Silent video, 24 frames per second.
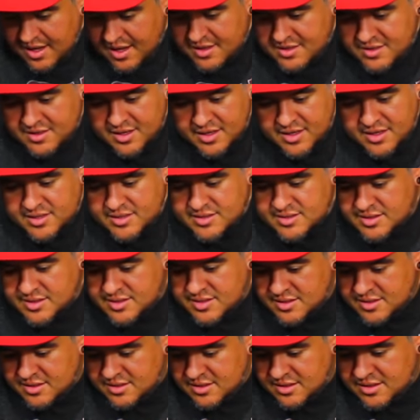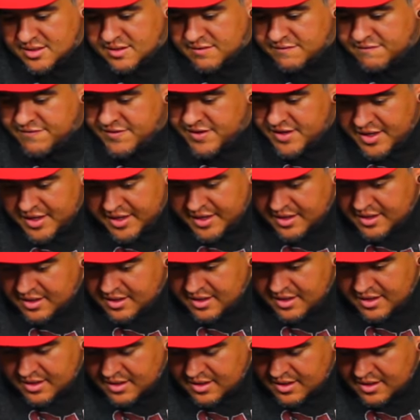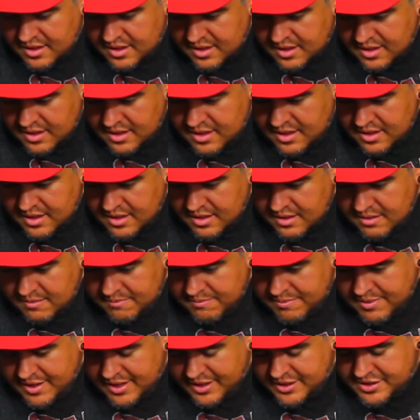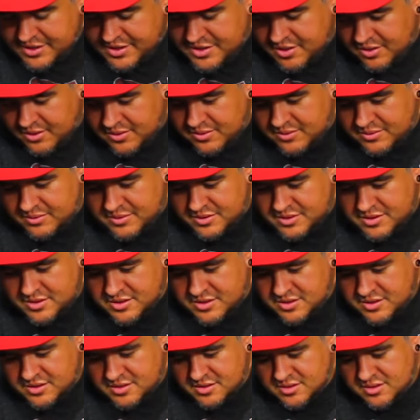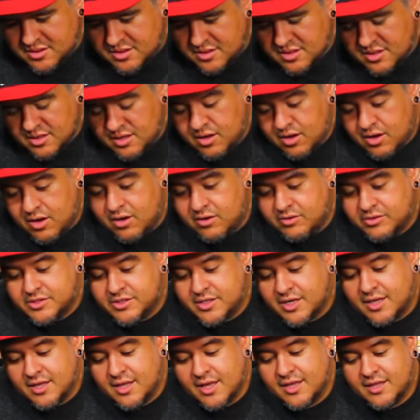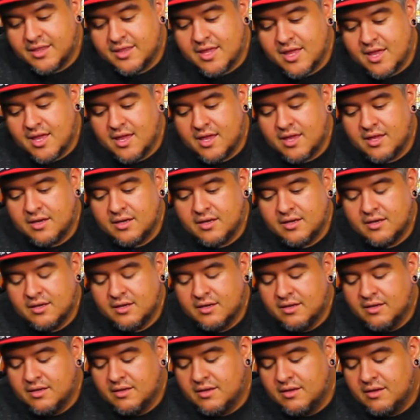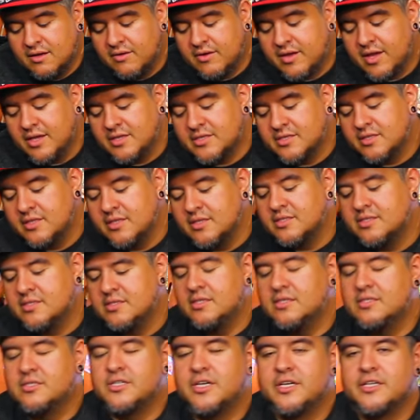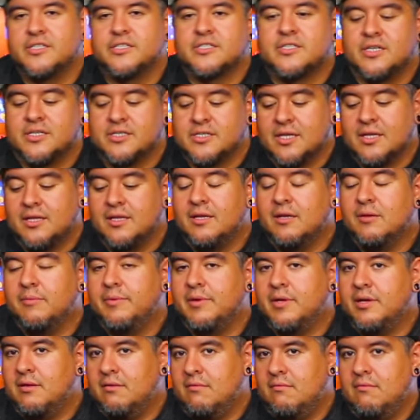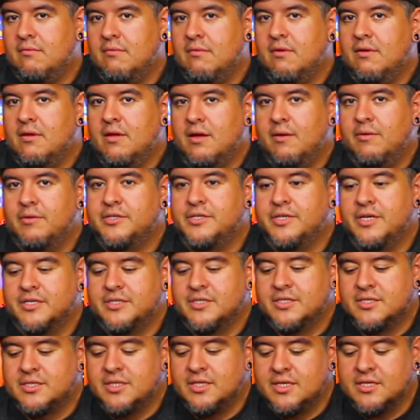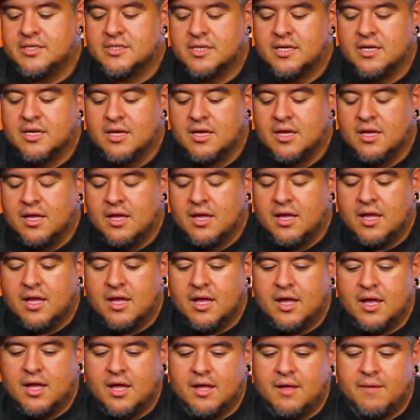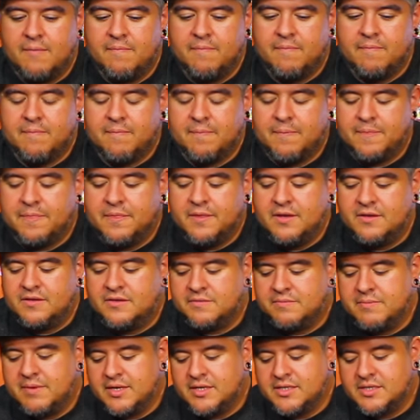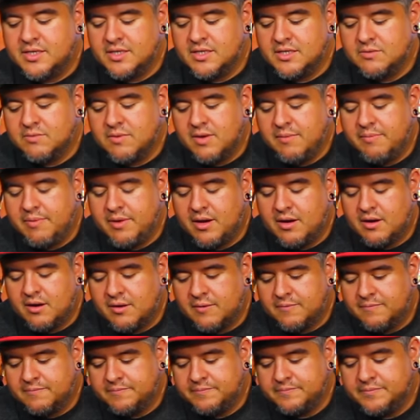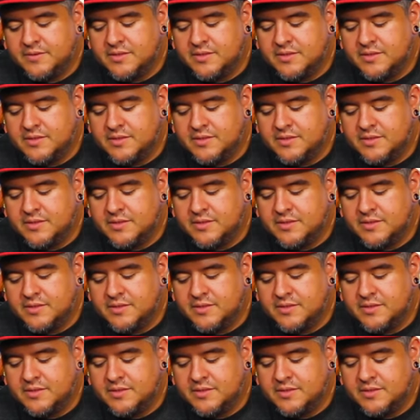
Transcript: I think it's a good looking figure, but I don't. Oh, I like that. Okay, so this changes things a little bit. I want you guys to see this. This makes things way better.